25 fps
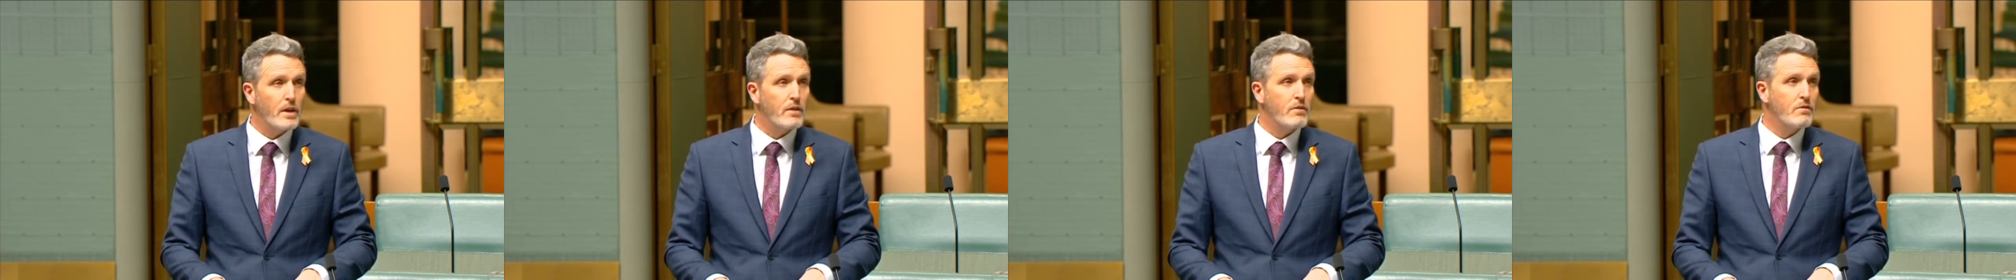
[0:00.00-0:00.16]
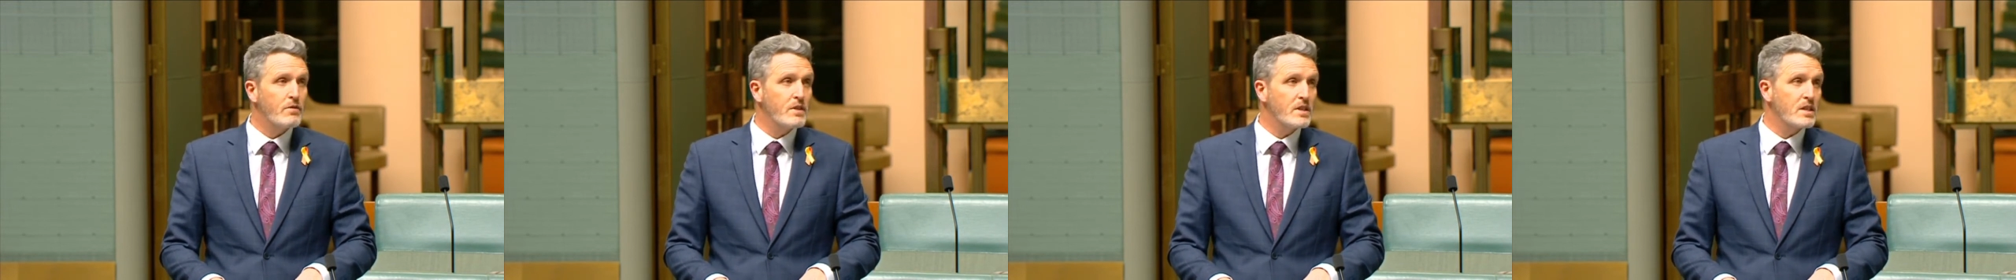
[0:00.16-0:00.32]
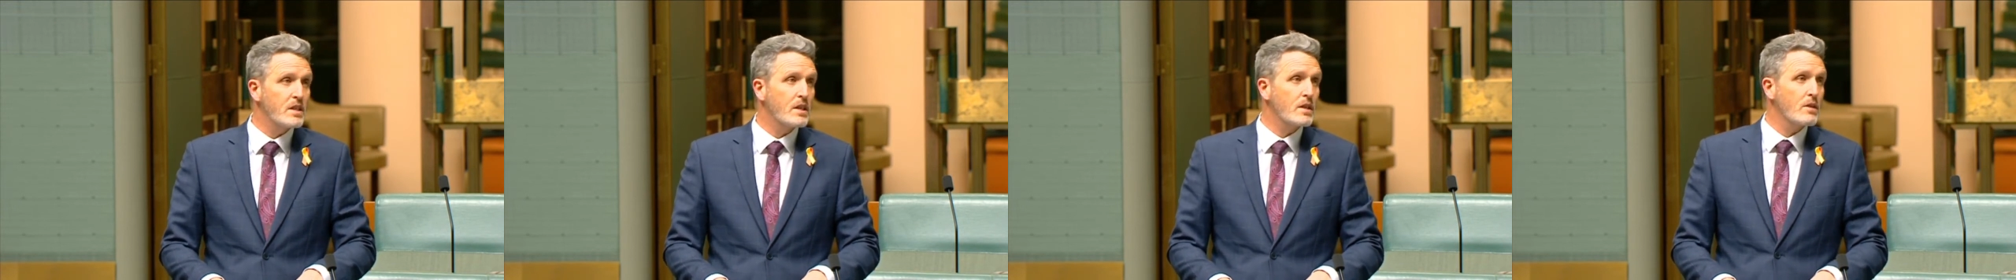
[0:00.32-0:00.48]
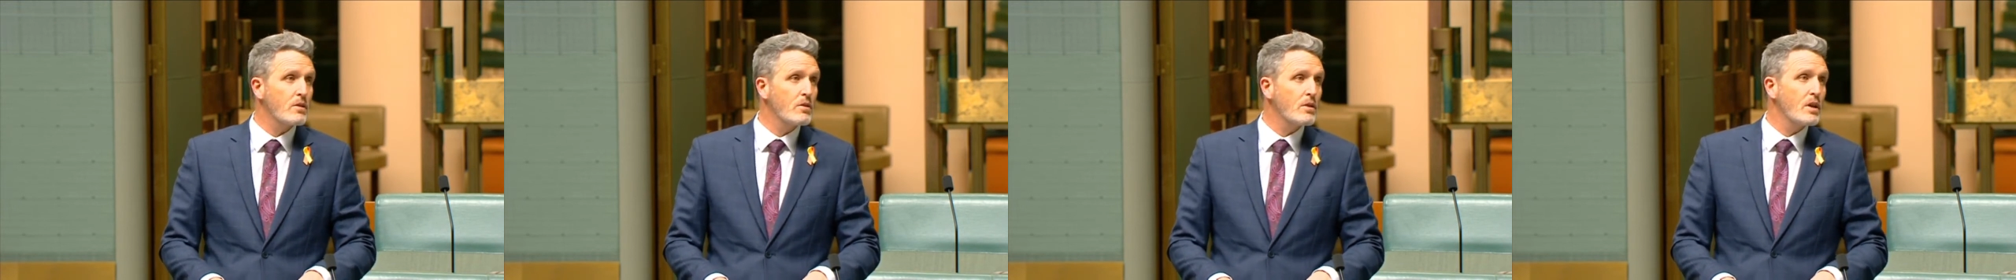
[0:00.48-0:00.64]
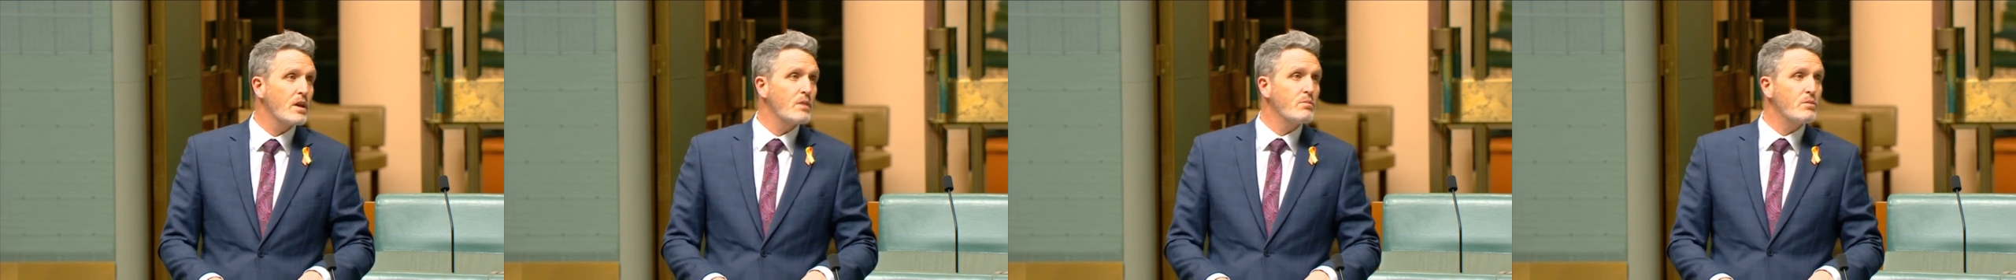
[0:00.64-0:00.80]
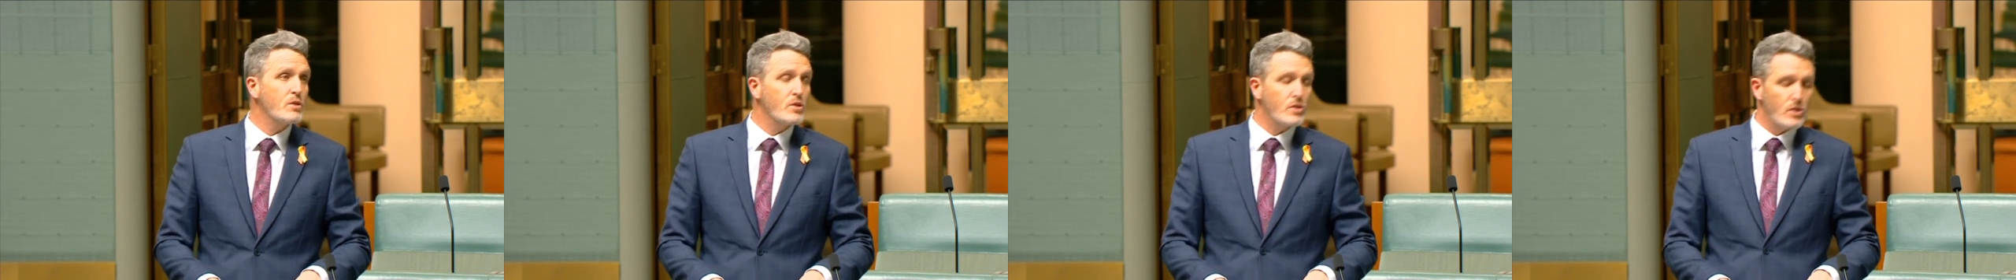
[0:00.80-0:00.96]
and physical
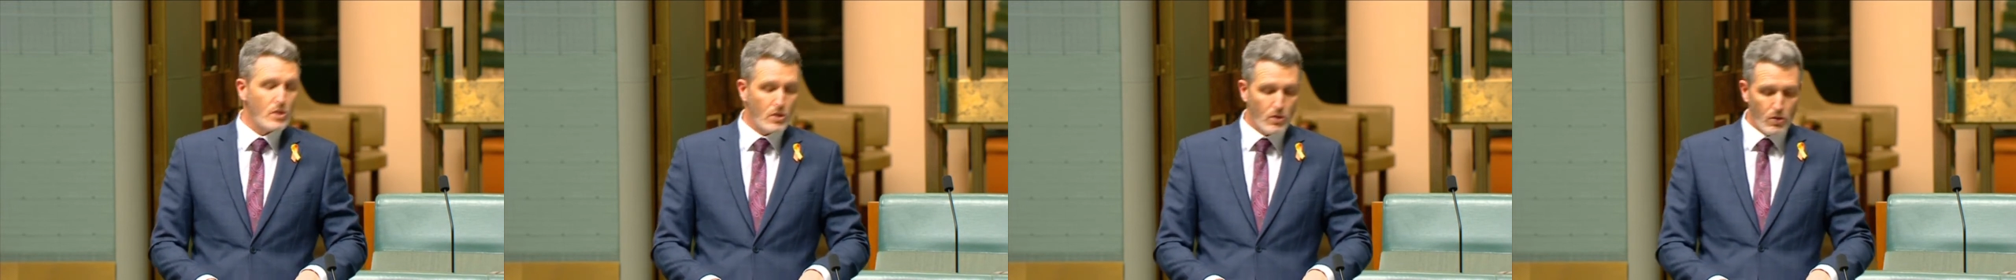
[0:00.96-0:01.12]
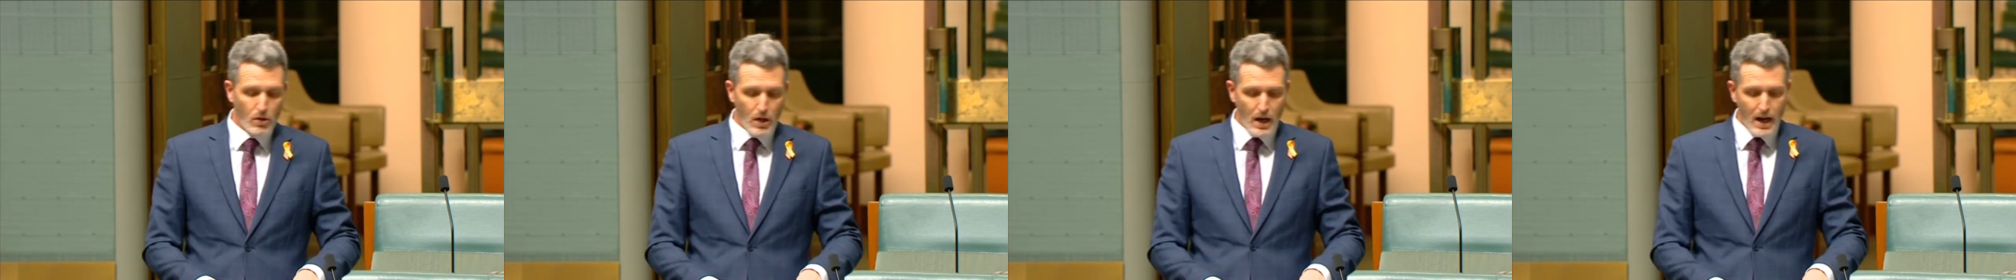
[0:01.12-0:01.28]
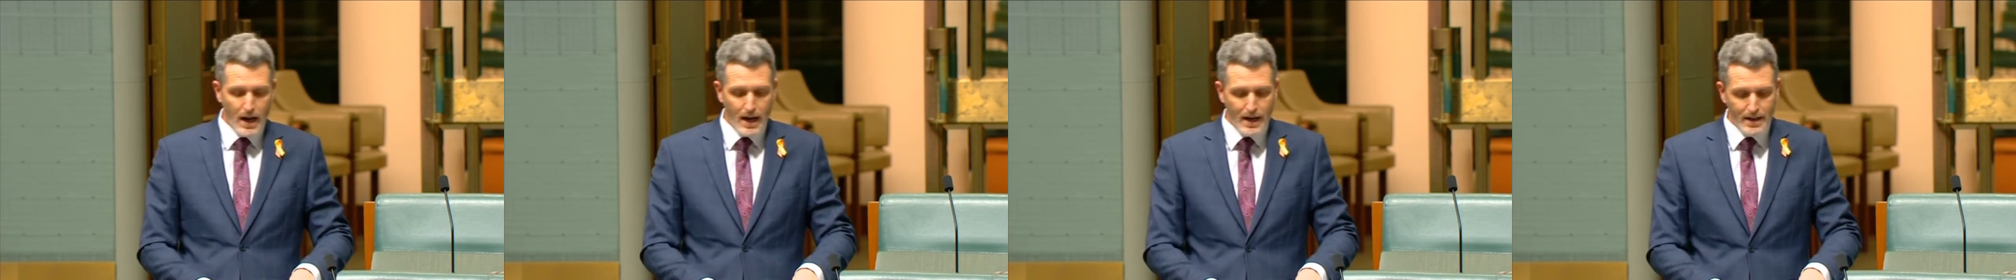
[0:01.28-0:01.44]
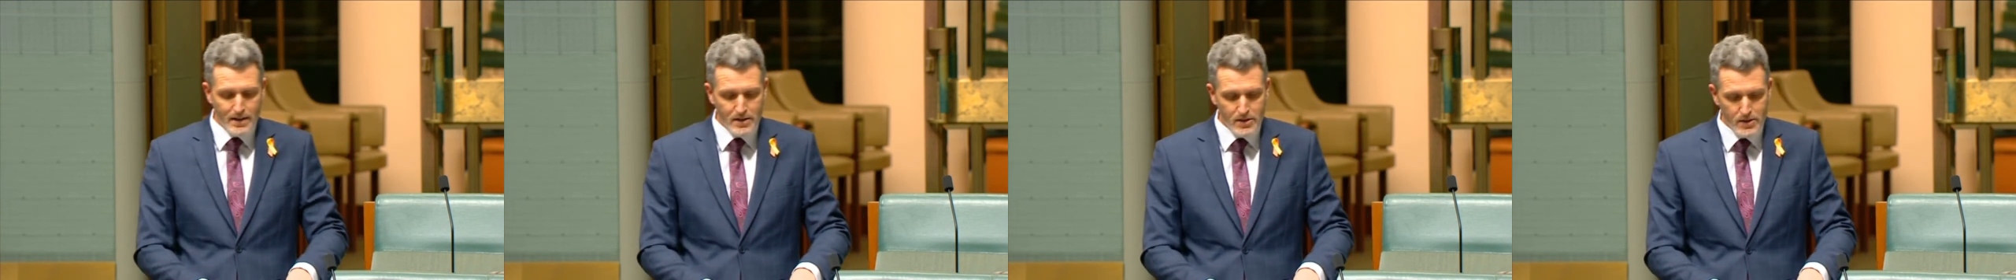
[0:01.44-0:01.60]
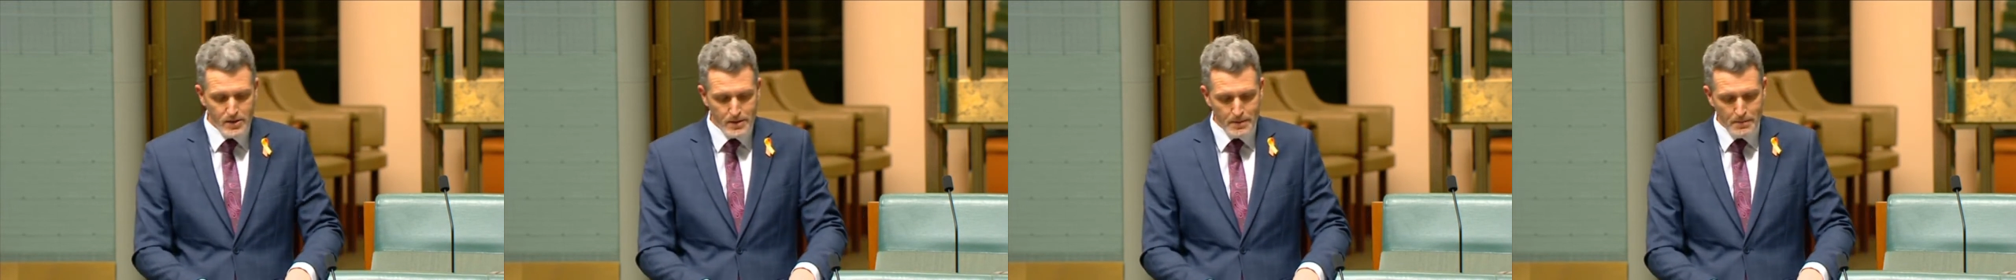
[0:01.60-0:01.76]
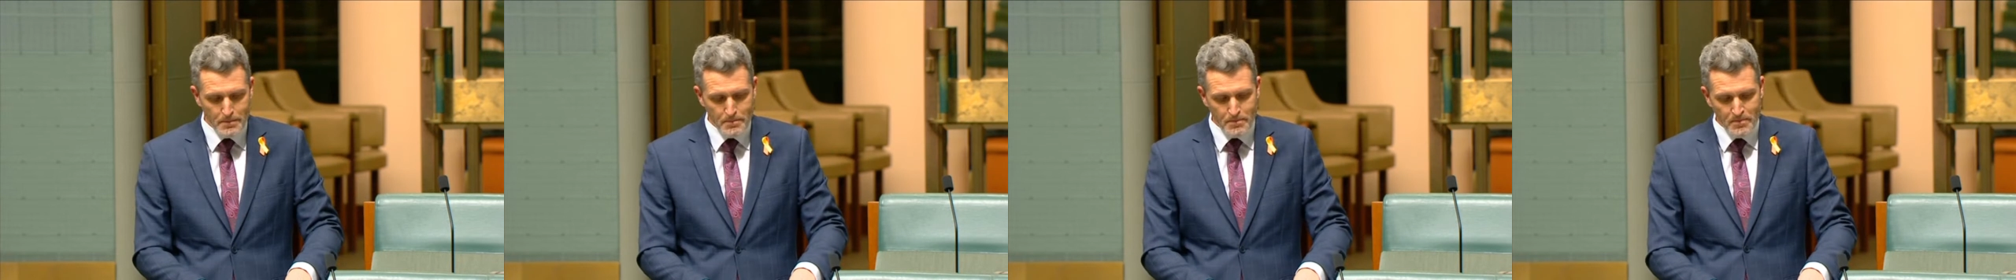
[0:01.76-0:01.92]
and musical arts.